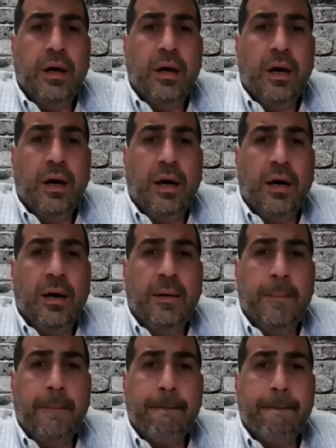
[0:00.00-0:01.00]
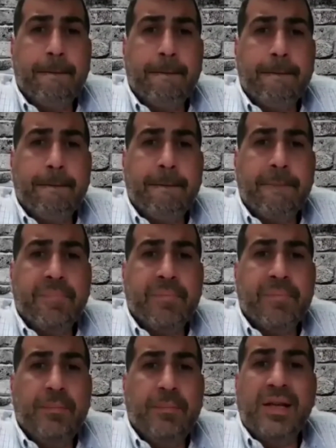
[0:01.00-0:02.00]
Um,
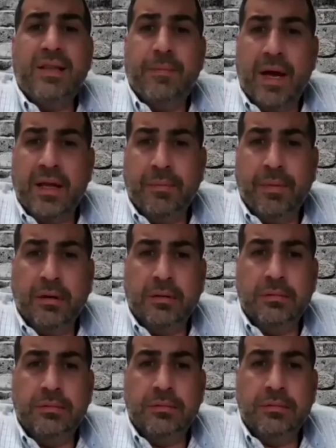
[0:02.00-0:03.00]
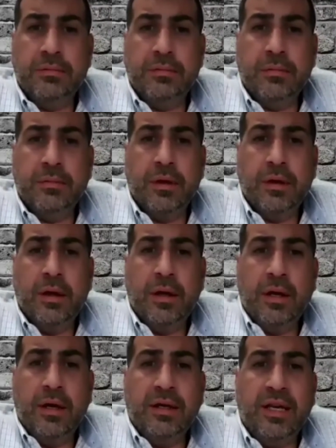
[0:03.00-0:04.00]
Being dependable,
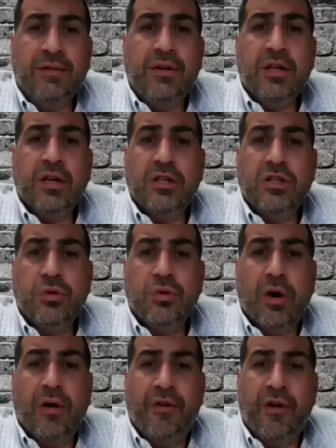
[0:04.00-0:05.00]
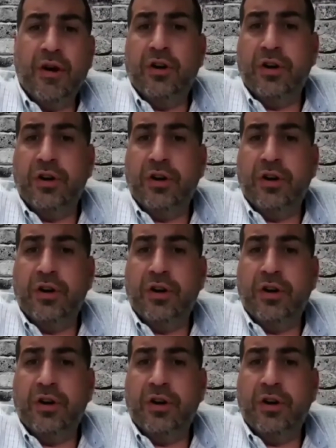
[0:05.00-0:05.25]
giving the consumer a very good